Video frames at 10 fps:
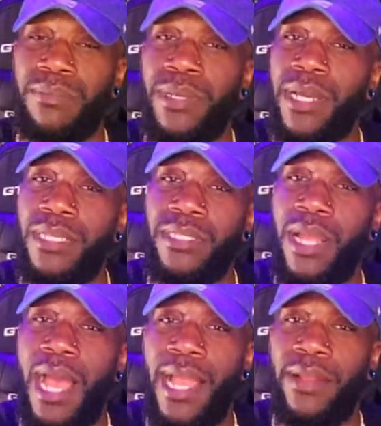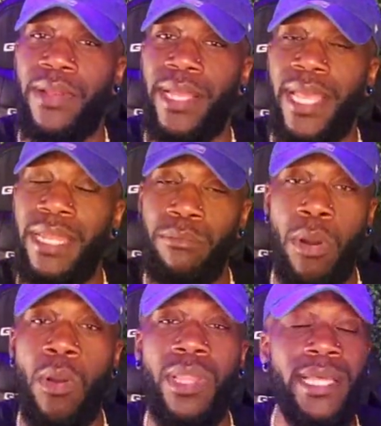because they're hiring in
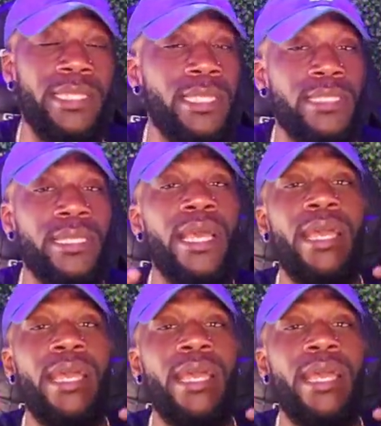bulk like this,